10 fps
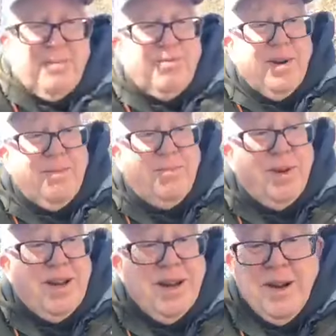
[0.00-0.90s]
pretty,
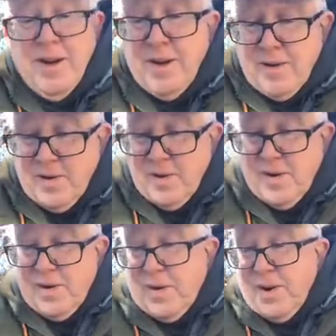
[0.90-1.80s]
pretty.
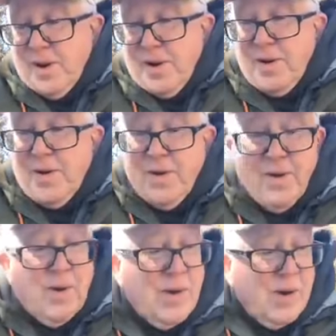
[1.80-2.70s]
Oh,
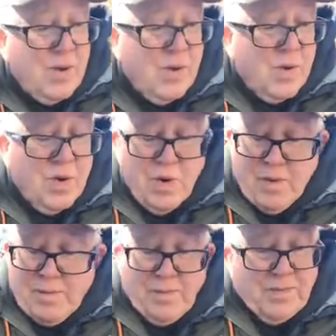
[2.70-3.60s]

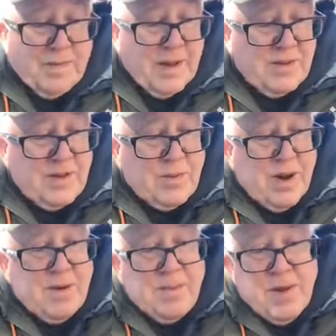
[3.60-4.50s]
ooh. This is
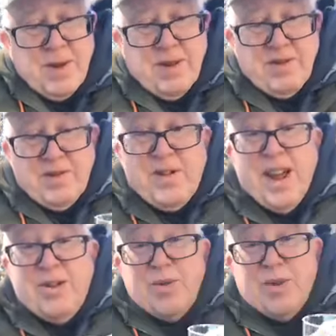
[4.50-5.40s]
a
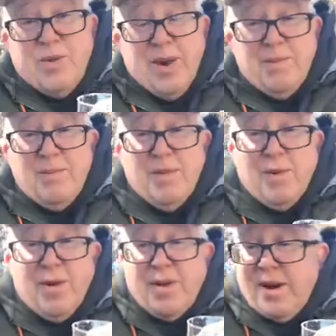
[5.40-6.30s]
dangerous one.
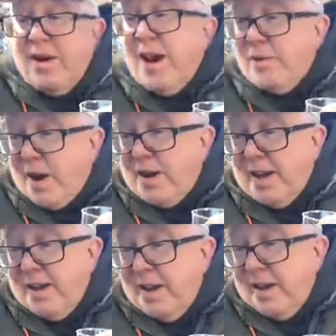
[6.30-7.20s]
So I've got, yeah,
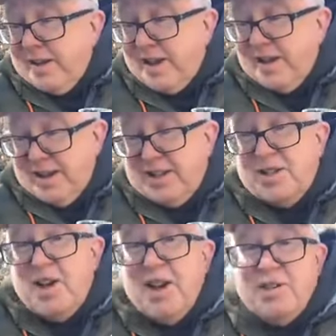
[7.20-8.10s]
Rocky. It
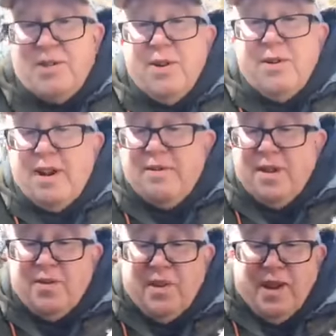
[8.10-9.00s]
stinks, so you love
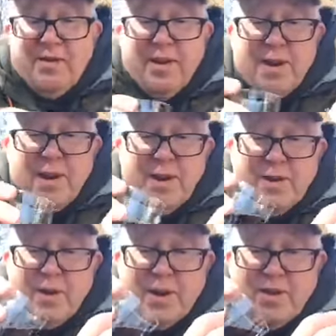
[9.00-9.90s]
this stuff.
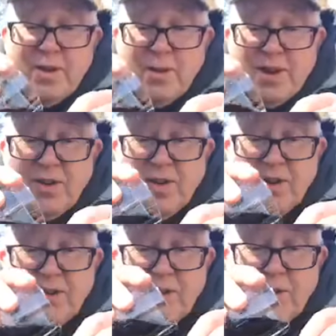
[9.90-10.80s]
So I'm gonna see what this
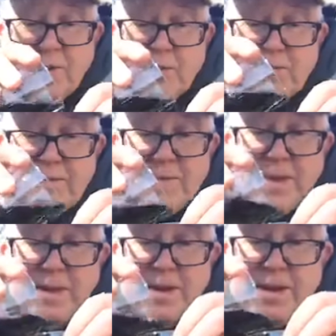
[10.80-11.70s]
is.
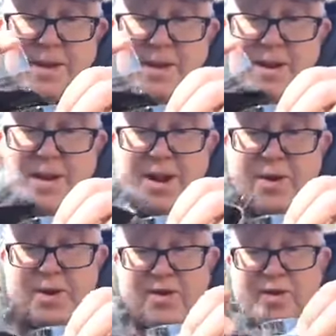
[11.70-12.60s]
Now
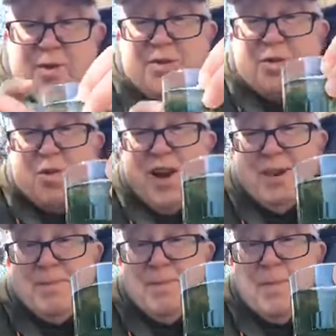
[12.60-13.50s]
notice this one's
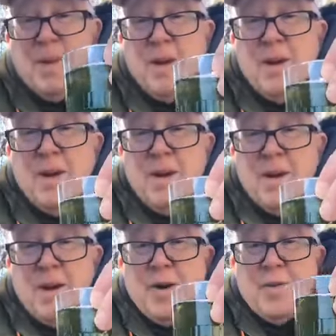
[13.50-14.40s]
green.
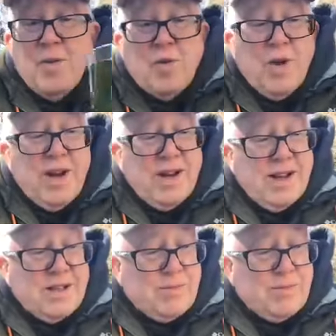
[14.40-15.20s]
Green is